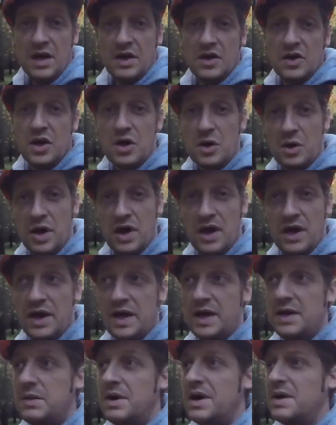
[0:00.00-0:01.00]
Cool.
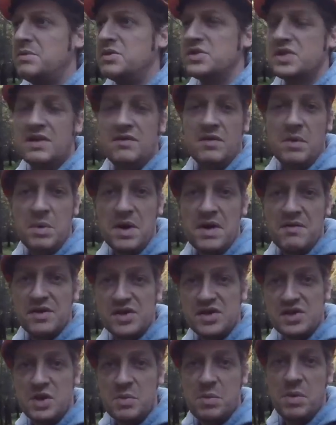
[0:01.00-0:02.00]
Anyway, I'm just going to have a bit of a
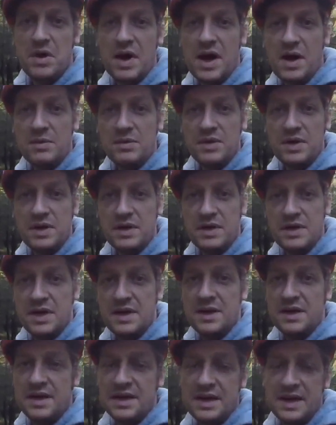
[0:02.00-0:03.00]
snoop around, and
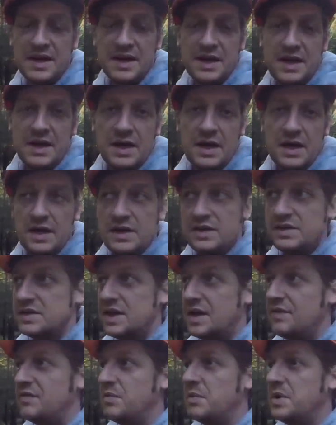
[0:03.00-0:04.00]
then it's
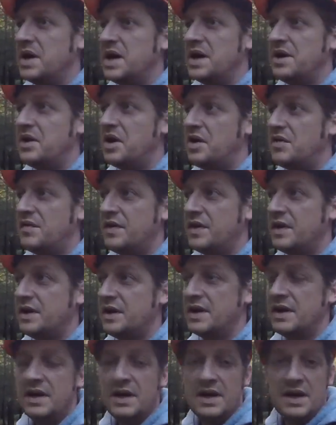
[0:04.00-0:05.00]
time for me to head off.
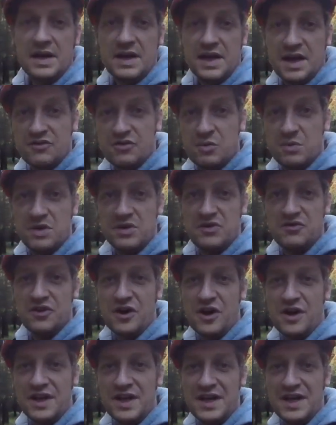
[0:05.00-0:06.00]
Catch up with you
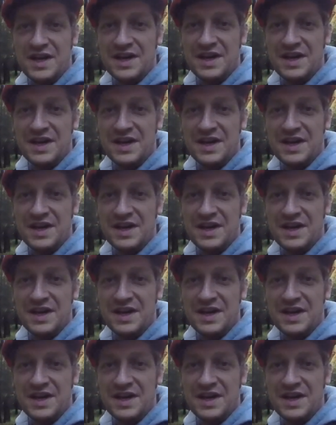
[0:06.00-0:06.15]
shortly.